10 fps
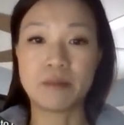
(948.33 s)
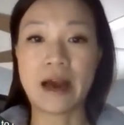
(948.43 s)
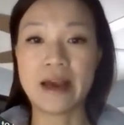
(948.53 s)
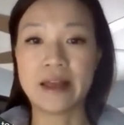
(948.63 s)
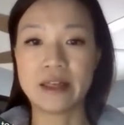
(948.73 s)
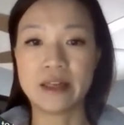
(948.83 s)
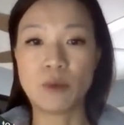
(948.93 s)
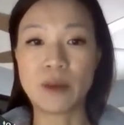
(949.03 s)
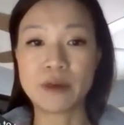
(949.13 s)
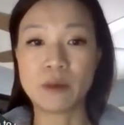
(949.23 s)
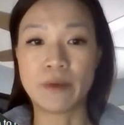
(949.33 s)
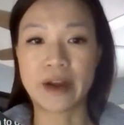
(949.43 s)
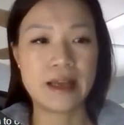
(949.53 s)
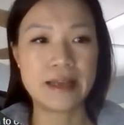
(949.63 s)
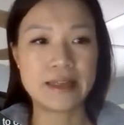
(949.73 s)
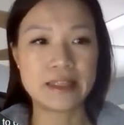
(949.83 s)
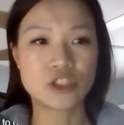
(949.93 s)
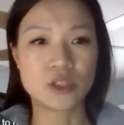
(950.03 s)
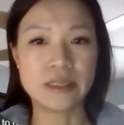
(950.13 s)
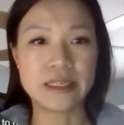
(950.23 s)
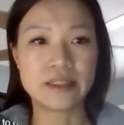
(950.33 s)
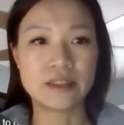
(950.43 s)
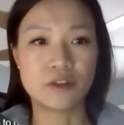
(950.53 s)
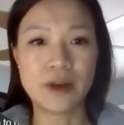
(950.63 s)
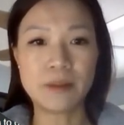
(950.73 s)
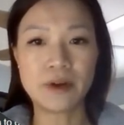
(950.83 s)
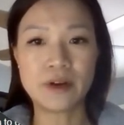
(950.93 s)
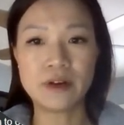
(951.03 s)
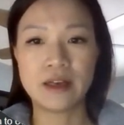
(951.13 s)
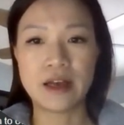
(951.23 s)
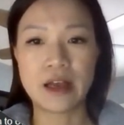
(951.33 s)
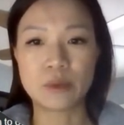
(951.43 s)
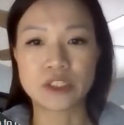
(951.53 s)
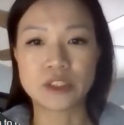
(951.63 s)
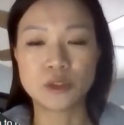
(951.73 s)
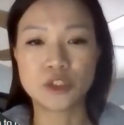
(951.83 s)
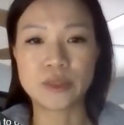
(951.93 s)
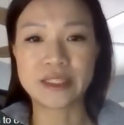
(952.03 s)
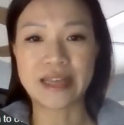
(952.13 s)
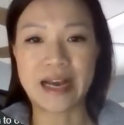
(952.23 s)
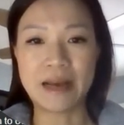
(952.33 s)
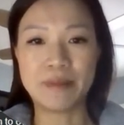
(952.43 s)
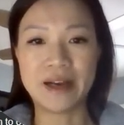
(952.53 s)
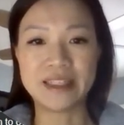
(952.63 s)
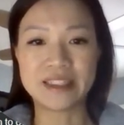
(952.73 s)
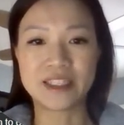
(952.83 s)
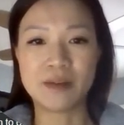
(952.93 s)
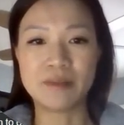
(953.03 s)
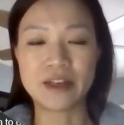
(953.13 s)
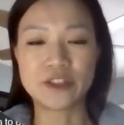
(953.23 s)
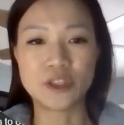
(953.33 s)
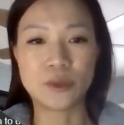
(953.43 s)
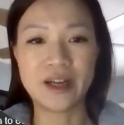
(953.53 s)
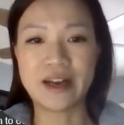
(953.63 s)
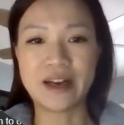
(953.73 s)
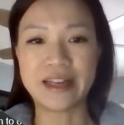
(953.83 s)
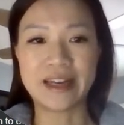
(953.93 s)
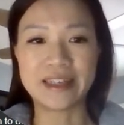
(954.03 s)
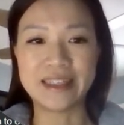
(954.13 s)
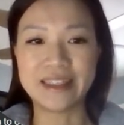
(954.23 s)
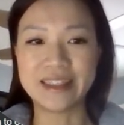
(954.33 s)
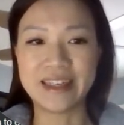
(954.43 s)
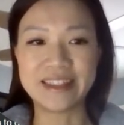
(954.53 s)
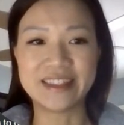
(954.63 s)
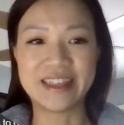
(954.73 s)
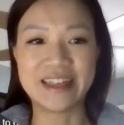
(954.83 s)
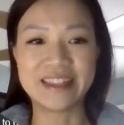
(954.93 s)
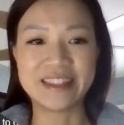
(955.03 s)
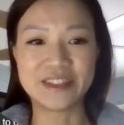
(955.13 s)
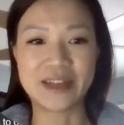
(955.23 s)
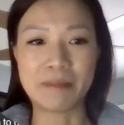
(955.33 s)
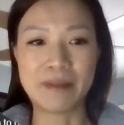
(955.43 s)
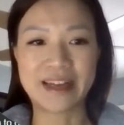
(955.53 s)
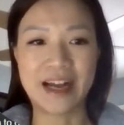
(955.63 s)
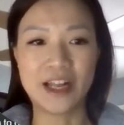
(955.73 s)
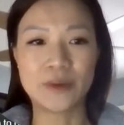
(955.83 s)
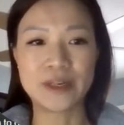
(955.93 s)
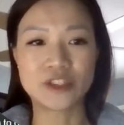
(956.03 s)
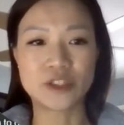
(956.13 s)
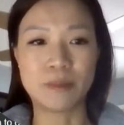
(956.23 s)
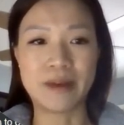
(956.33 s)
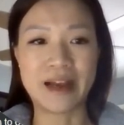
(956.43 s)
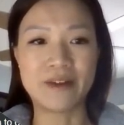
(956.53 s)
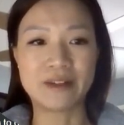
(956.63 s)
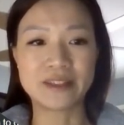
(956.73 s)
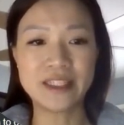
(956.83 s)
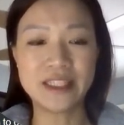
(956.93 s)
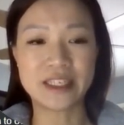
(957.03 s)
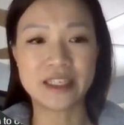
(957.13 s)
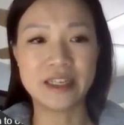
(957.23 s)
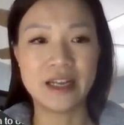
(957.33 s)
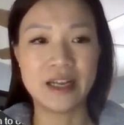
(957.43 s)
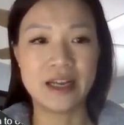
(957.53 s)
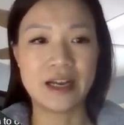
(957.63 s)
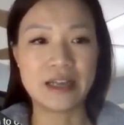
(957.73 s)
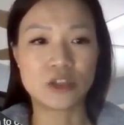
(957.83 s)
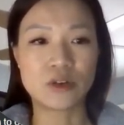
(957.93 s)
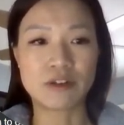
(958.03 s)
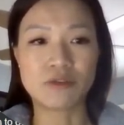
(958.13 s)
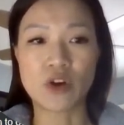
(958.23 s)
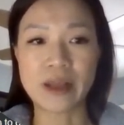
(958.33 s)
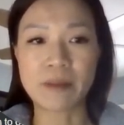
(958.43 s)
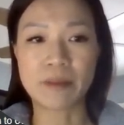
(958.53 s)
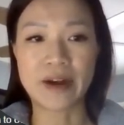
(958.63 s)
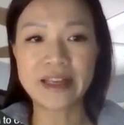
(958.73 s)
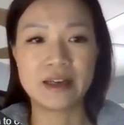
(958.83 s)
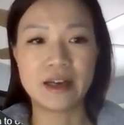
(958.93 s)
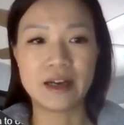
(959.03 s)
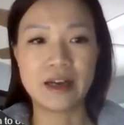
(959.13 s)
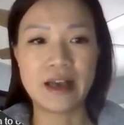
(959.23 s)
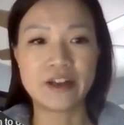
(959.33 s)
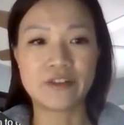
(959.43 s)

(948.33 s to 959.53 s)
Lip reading: had a 1 meal break, and then so in November I was still doing that. But until I'm like, you know what, I need to up my calories. So by around here, I took a 4-day break, end of